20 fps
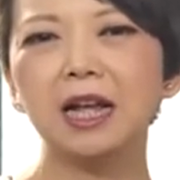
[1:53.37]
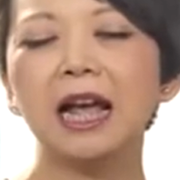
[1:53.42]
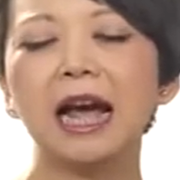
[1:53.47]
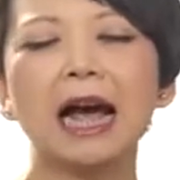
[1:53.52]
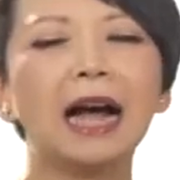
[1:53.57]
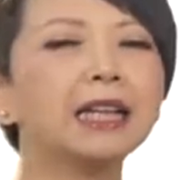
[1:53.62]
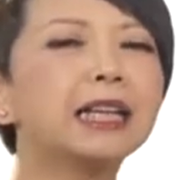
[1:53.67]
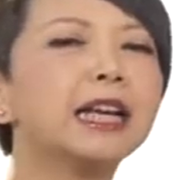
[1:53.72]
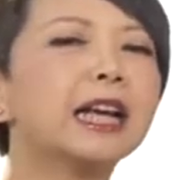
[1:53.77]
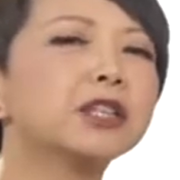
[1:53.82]

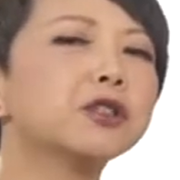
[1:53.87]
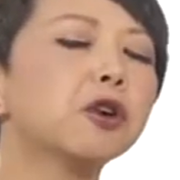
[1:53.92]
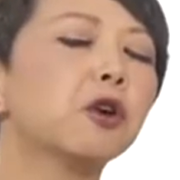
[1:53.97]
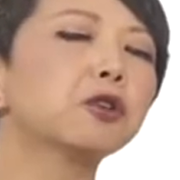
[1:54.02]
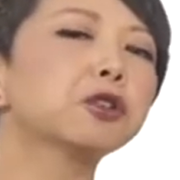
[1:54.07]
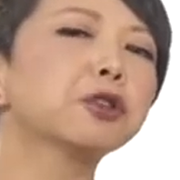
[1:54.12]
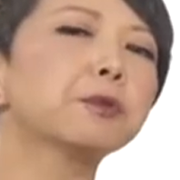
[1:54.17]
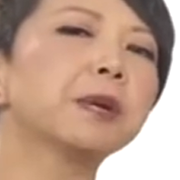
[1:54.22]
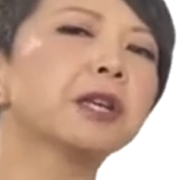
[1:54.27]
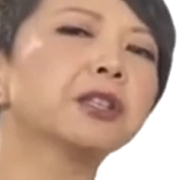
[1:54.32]
And he has
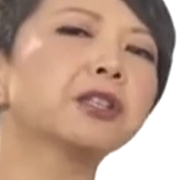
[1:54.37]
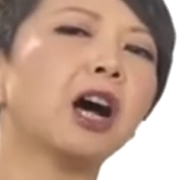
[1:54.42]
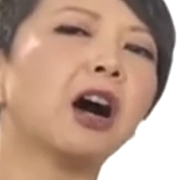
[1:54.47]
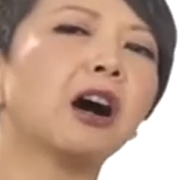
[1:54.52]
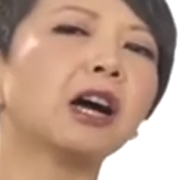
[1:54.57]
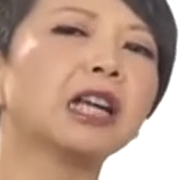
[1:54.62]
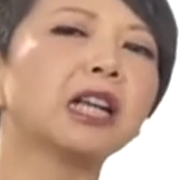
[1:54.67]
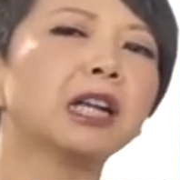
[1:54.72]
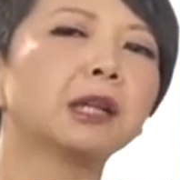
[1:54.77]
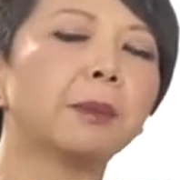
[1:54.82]
also been
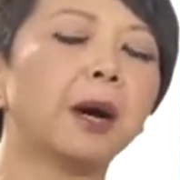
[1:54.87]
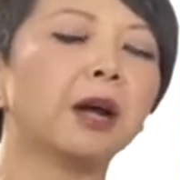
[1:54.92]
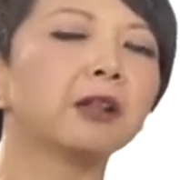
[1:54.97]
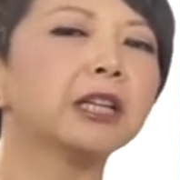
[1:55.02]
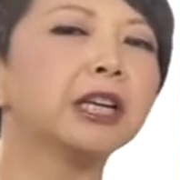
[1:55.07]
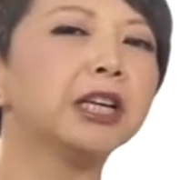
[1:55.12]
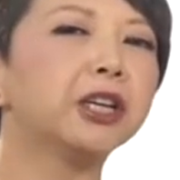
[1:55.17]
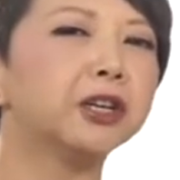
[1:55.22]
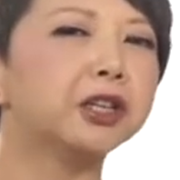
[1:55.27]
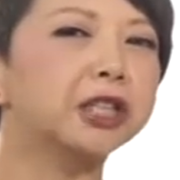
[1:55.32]
talking about
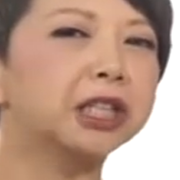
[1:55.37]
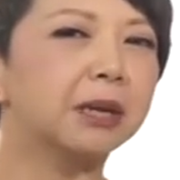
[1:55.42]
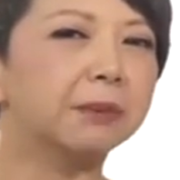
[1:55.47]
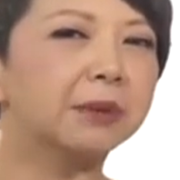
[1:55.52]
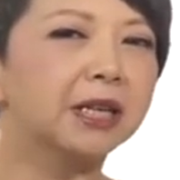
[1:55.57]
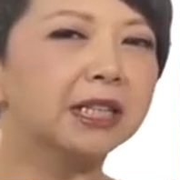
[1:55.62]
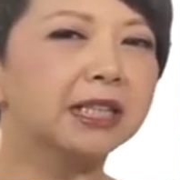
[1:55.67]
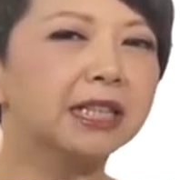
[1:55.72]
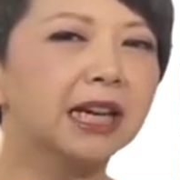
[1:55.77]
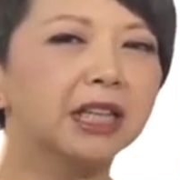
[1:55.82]
leadership.
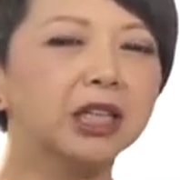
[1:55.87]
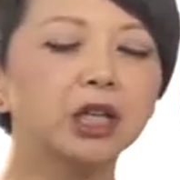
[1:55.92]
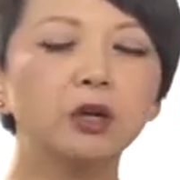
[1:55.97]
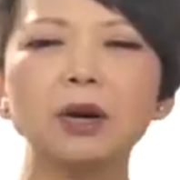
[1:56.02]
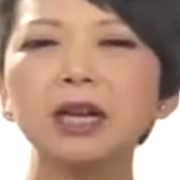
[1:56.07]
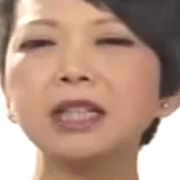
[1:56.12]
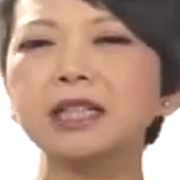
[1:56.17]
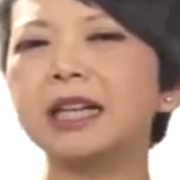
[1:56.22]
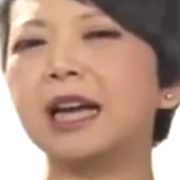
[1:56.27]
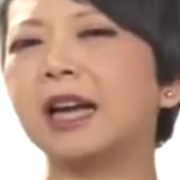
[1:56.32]
He said
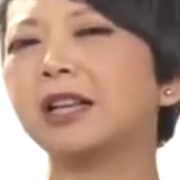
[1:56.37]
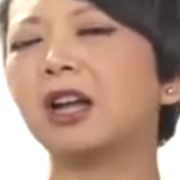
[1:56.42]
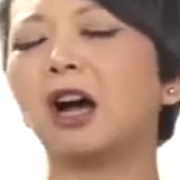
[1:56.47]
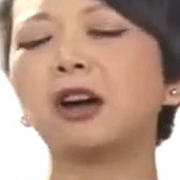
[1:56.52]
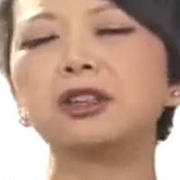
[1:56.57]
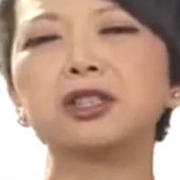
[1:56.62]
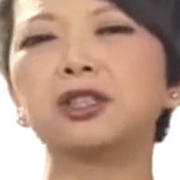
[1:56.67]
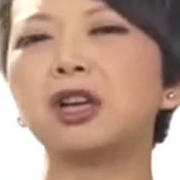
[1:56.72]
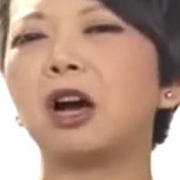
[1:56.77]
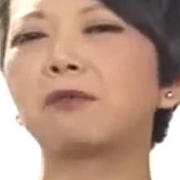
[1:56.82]
U.S.
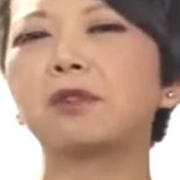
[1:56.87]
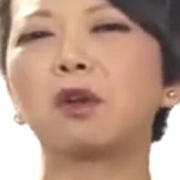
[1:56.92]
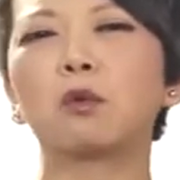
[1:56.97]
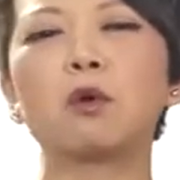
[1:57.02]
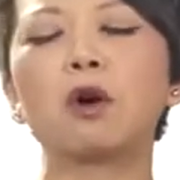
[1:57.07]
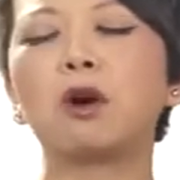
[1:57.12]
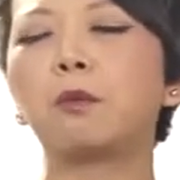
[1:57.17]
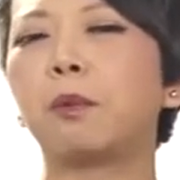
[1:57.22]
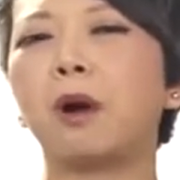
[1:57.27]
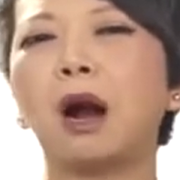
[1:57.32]
cannot solve the
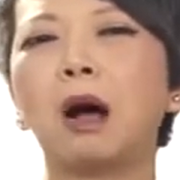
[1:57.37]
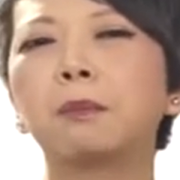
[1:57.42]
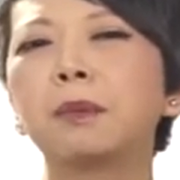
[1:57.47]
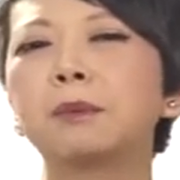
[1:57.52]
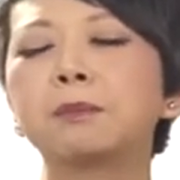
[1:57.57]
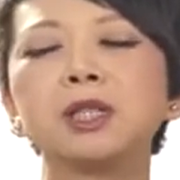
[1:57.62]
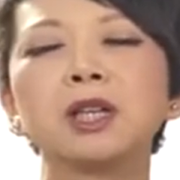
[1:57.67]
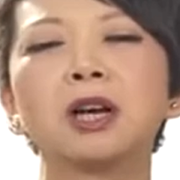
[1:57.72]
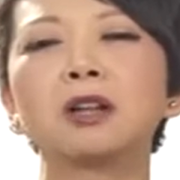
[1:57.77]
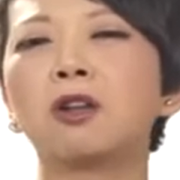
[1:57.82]
world
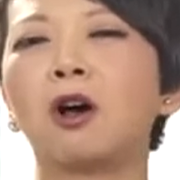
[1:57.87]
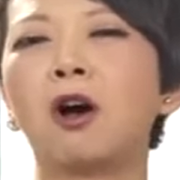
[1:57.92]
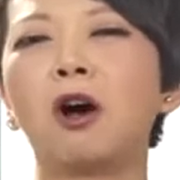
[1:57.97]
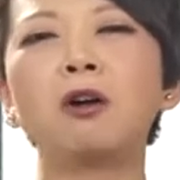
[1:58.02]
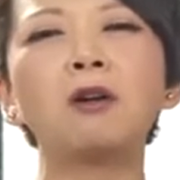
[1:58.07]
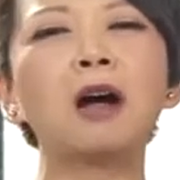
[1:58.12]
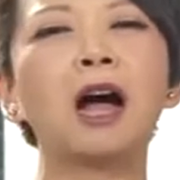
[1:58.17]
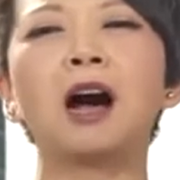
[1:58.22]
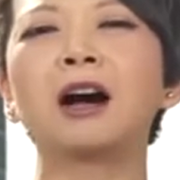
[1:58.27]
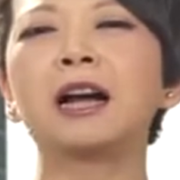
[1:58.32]
problems
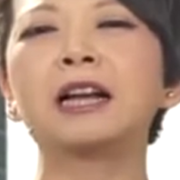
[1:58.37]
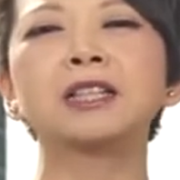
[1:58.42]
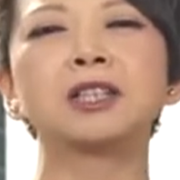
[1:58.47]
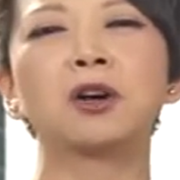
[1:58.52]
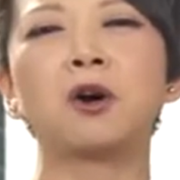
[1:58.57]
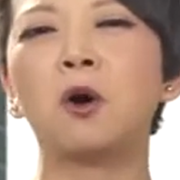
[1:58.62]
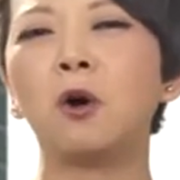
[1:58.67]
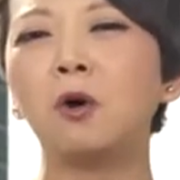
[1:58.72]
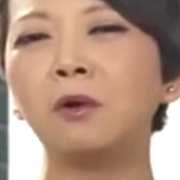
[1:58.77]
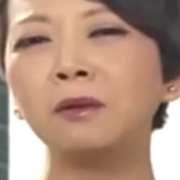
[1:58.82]
alone, on its
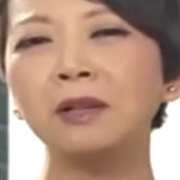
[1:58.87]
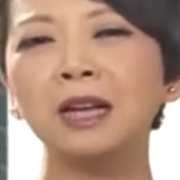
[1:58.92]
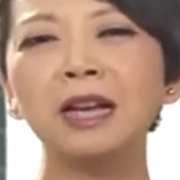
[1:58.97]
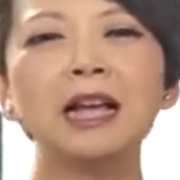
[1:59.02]
own.